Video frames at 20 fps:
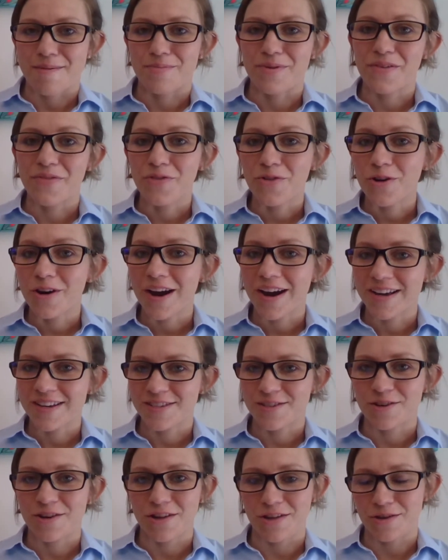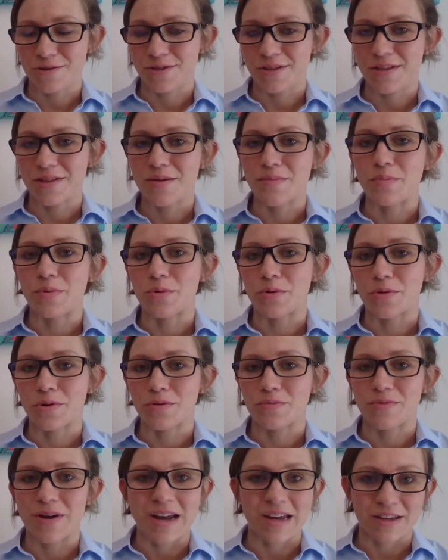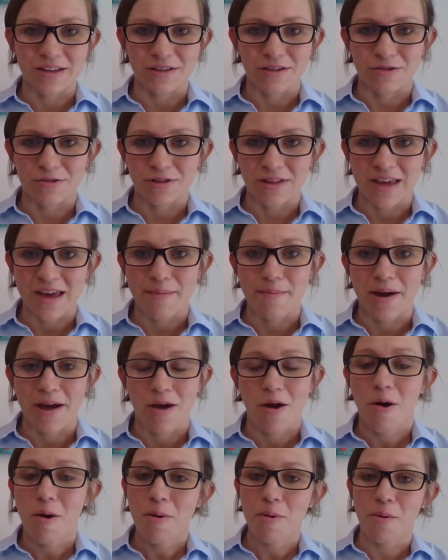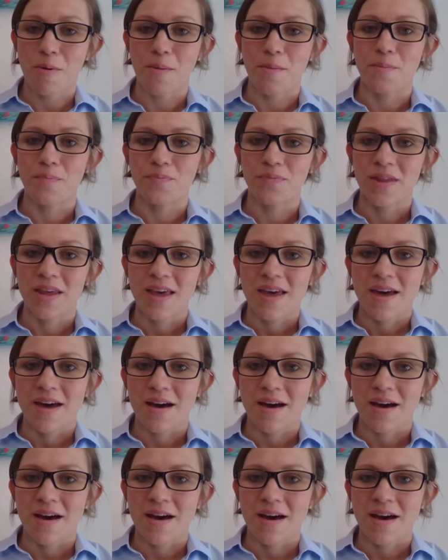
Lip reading: Before I started using the board regularly at my home